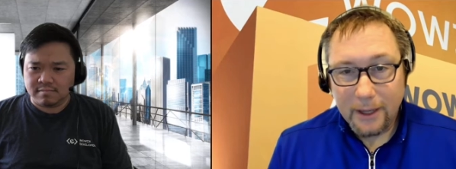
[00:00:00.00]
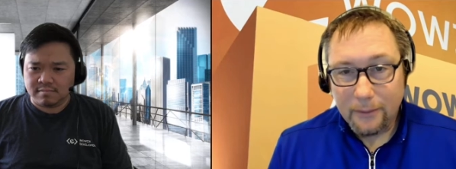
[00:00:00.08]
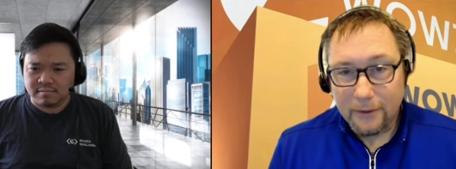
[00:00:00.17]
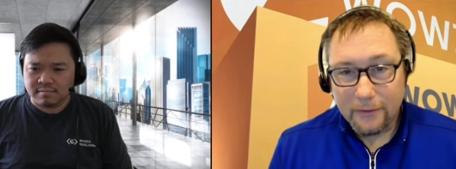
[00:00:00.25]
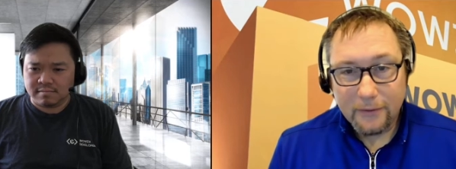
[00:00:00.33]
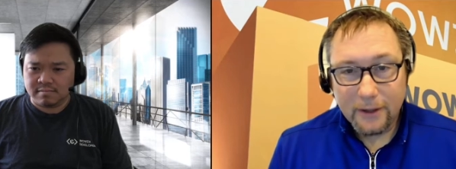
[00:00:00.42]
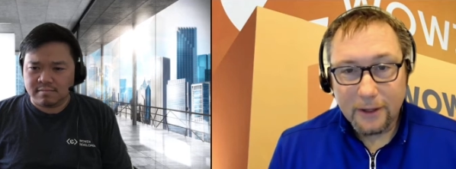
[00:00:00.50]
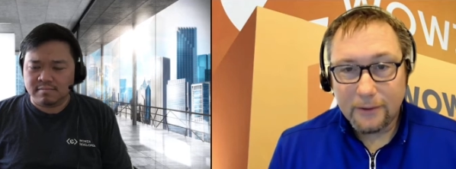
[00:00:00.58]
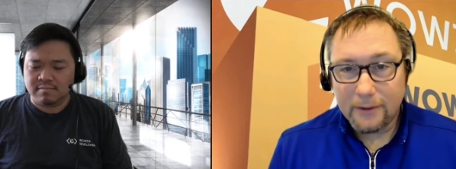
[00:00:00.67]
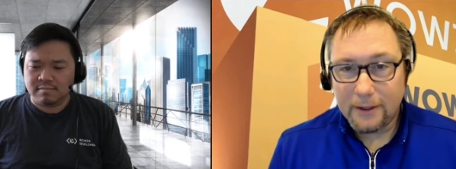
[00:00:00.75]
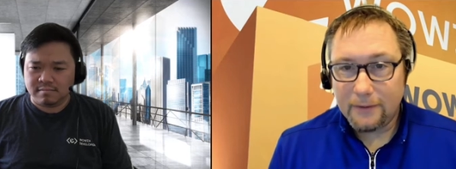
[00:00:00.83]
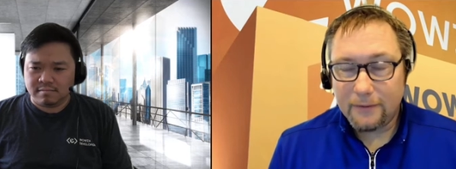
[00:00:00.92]
Speaker 1: with a
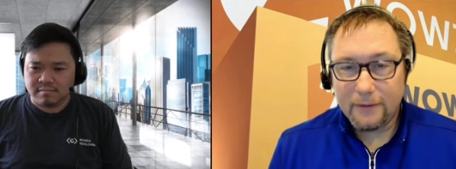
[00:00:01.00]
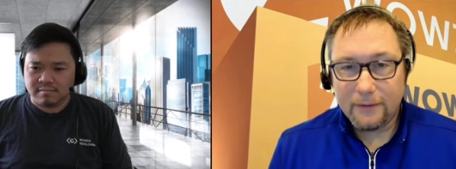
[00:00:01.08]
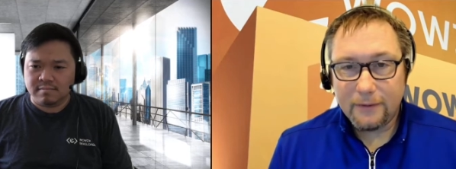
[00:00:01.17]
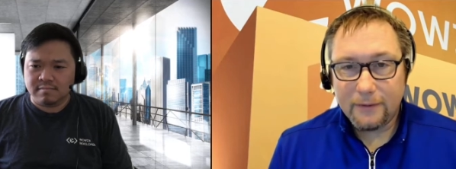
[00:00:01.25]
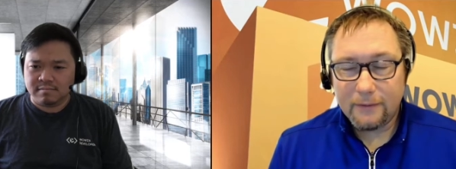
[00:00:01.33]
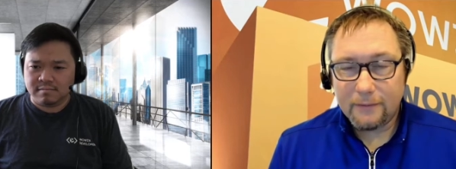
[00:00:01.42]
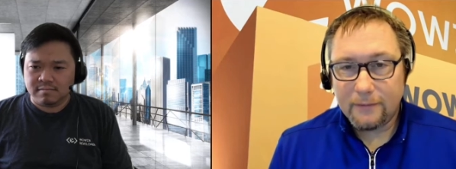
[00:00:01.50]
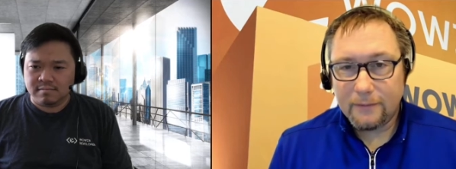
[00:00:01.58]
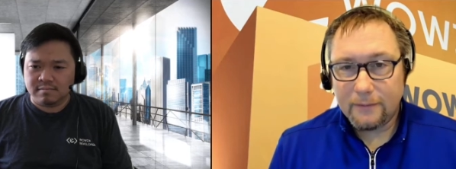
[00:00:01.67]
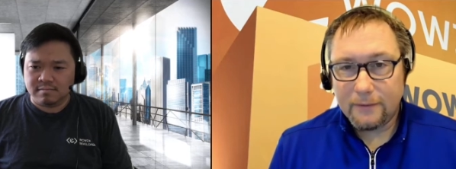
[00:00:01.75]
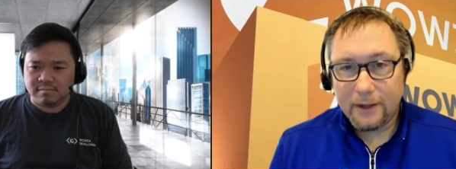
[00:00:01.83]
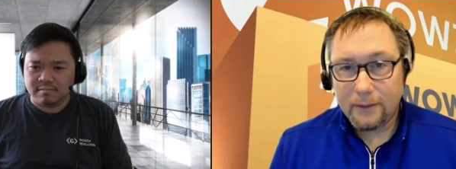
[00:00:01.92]
single instance of,
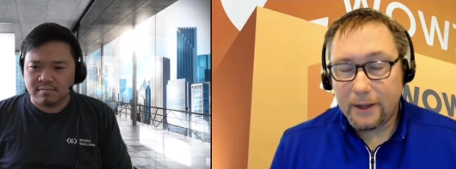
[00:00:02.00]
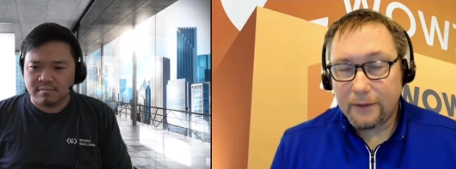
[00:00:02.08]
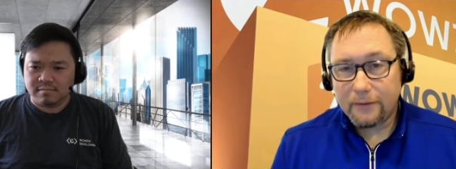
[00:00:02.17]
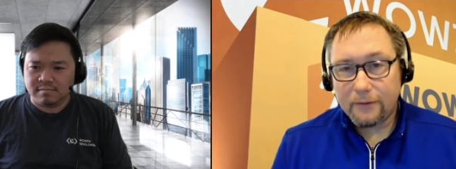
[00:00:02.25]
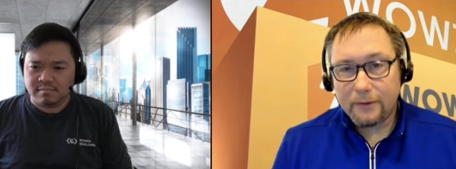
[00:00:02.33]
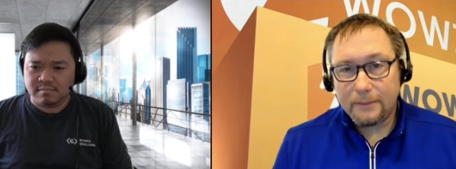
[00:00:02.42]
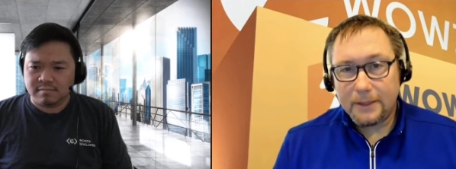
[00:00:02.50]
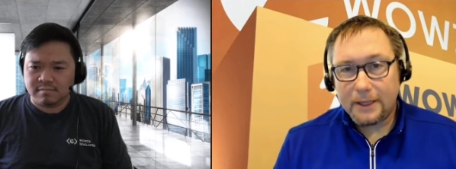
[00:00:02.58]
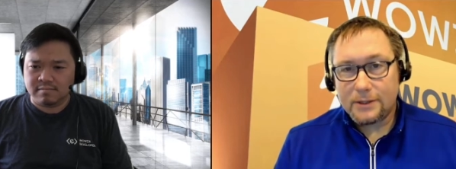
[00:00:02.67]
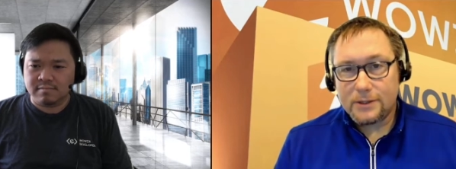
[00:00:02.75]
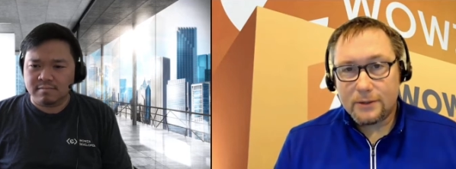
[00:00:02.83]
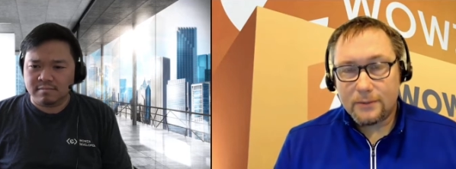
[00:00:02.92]
say, Wowza streaming
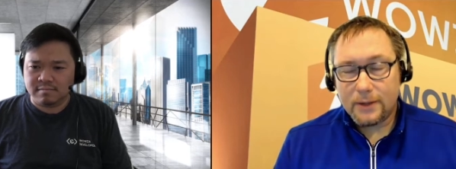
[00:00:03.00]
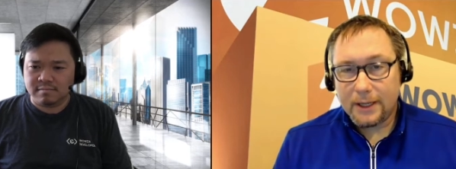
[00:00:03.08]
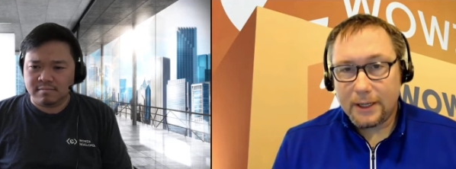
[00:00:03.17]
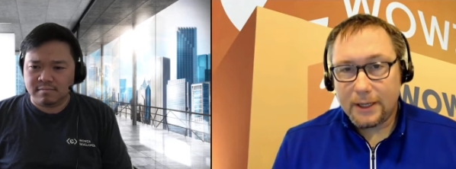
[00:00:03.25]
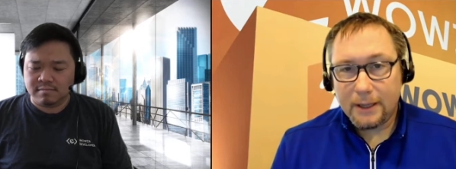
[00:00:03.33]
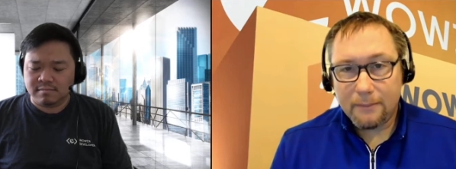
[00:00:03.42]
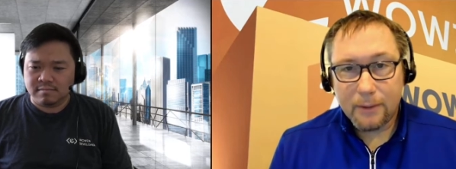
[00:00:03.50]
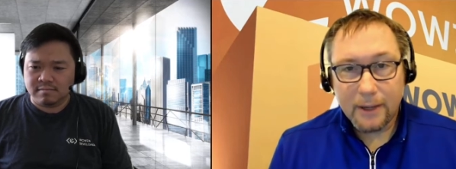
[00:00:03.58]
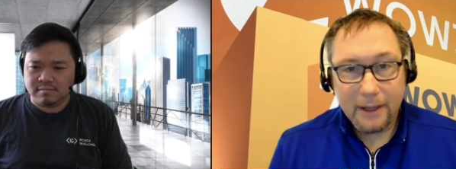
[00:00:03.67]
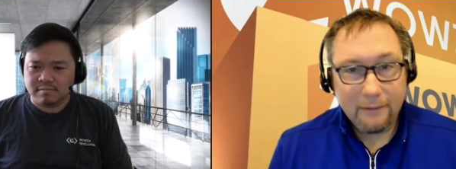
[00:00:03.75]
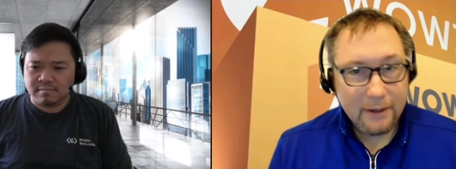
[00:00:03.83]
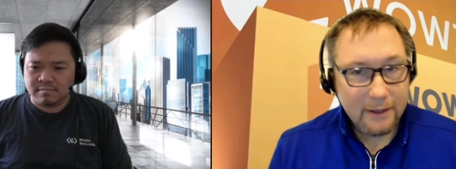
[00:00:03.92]
engine running in a
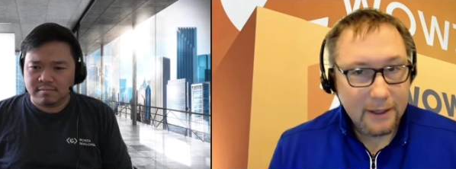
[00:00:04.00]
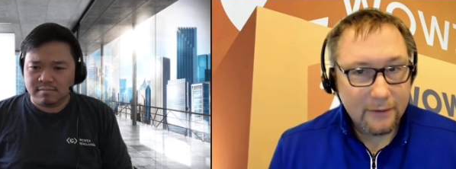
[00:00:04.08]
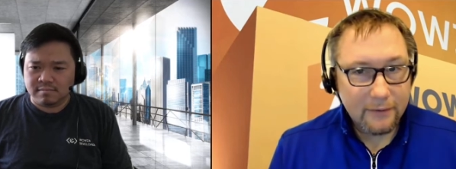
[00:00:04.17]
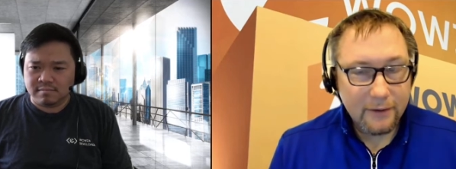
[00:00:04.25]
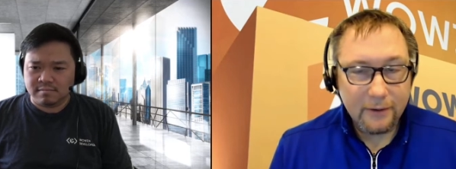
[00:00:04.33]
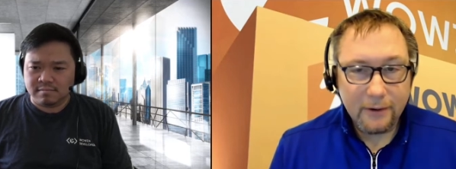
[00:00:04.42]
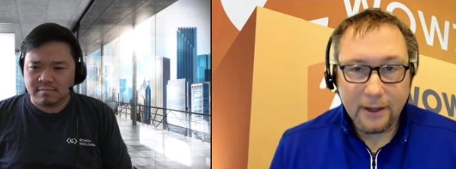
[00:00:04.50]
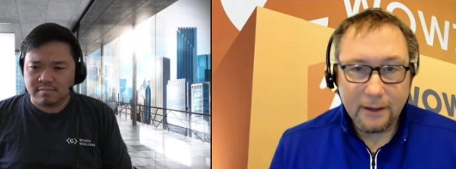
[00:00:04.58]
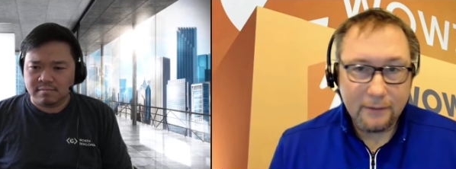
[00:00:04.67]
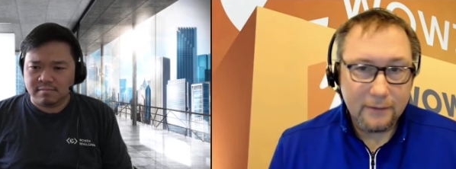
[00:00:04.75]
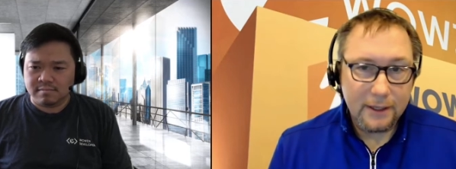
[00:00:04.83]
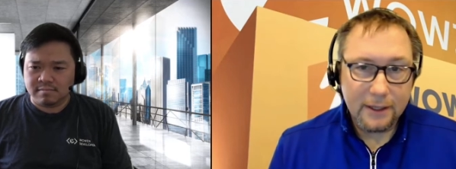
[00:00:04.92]
private data center, not
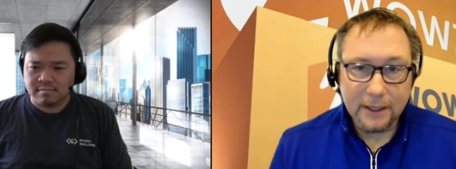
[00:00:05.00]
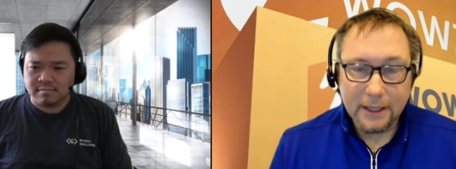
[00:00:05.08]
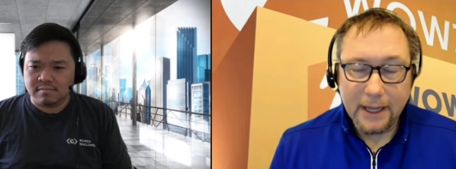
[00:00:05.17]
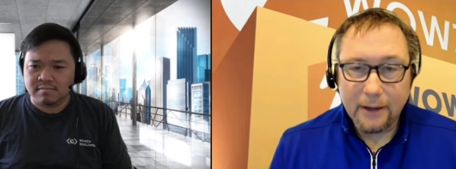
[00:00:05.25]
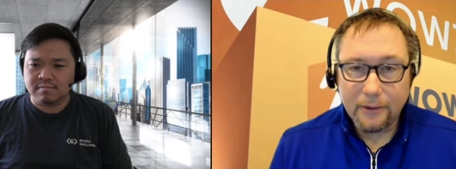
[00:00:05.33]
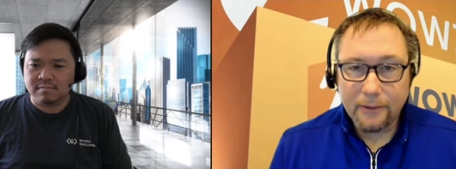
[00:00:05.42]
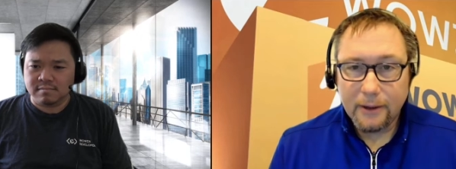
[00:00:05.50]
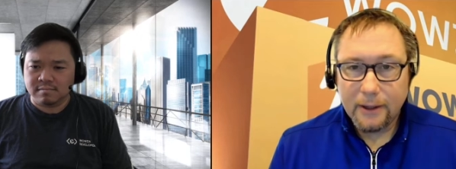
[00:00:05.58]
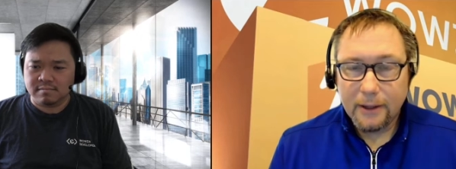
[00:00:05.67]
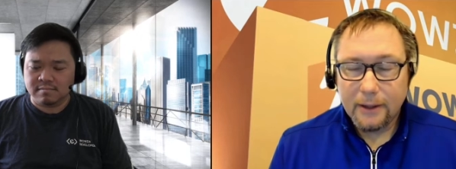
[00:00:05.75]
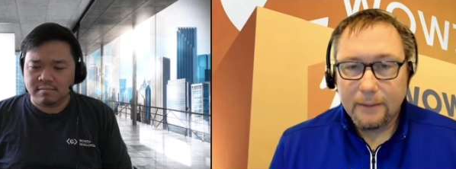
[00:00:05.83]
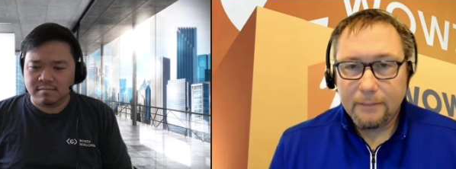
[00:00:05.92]
even in a cloud,
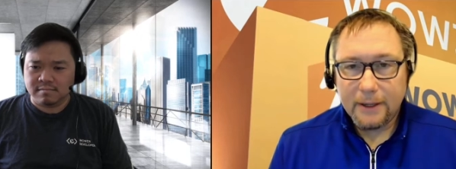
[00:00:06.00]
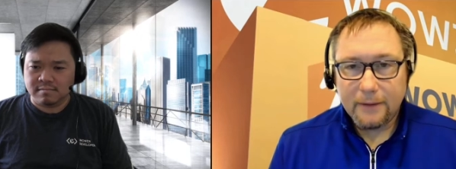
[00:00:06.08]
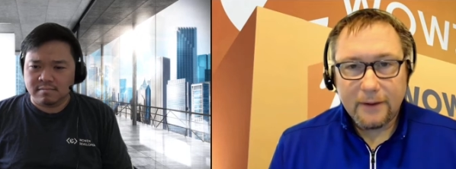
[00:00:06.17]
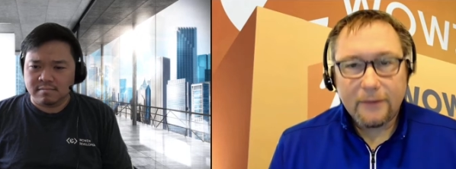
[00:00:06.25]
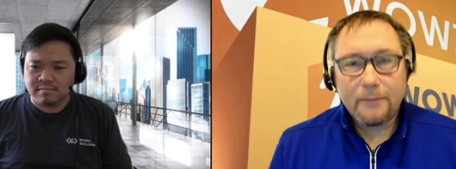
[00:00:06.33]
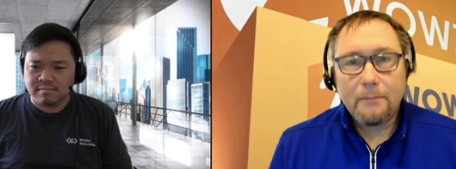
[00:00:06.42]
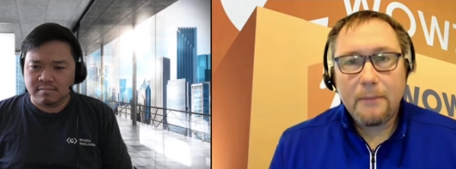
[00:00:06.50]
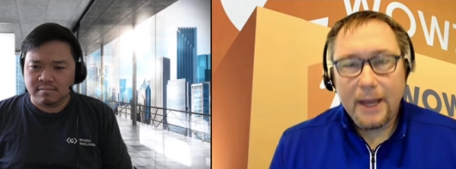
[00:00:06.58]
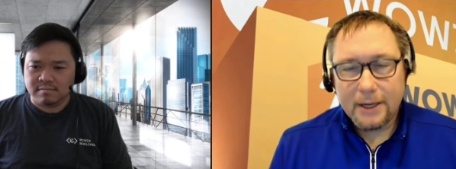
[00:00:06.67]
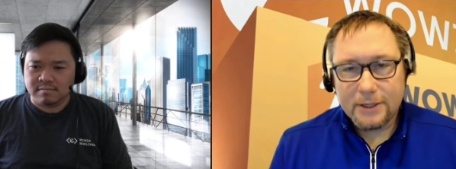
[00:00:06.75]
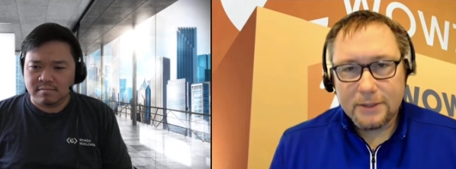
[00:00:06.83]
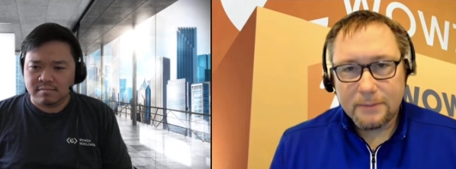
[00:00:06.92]
because that's
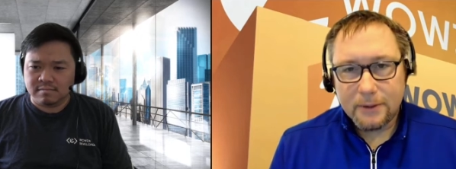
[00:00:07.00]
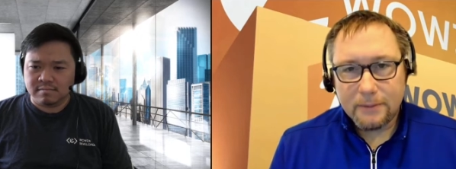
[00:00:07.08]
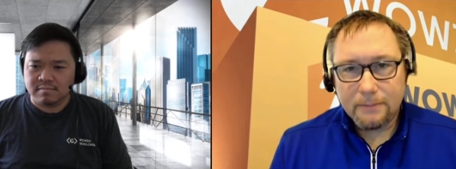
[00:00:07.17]
manageable.